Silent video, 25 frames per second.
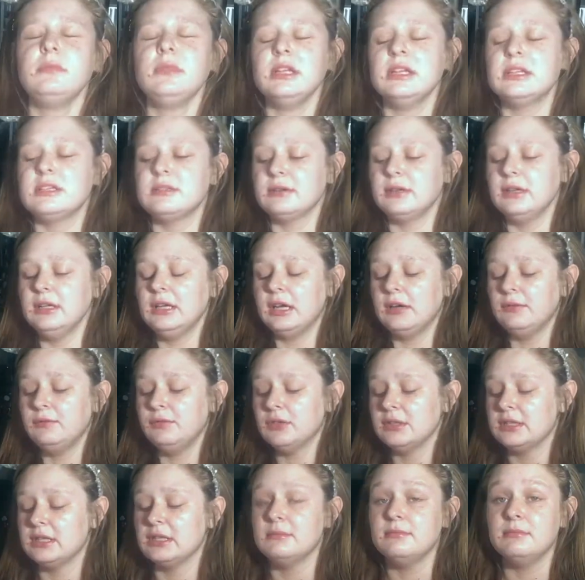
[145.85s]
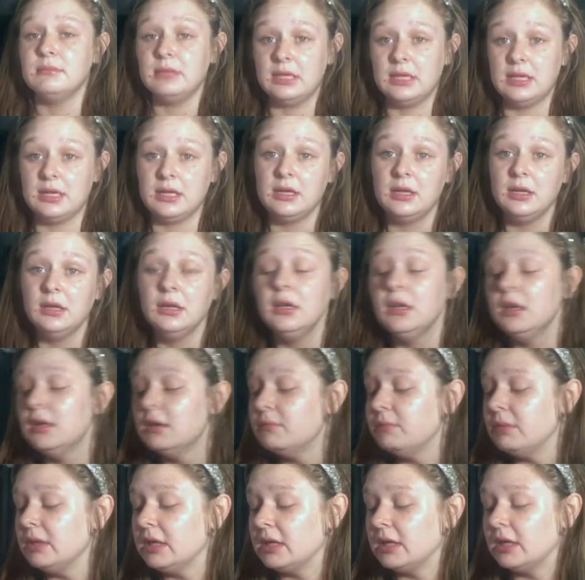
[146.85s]
it's really helpful to me
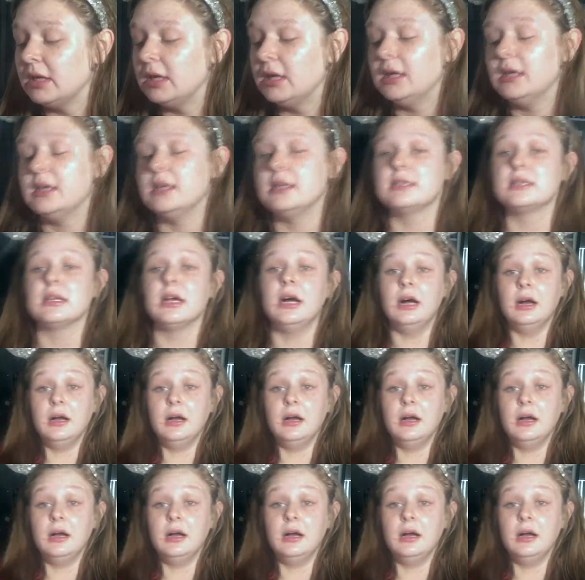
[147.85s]
because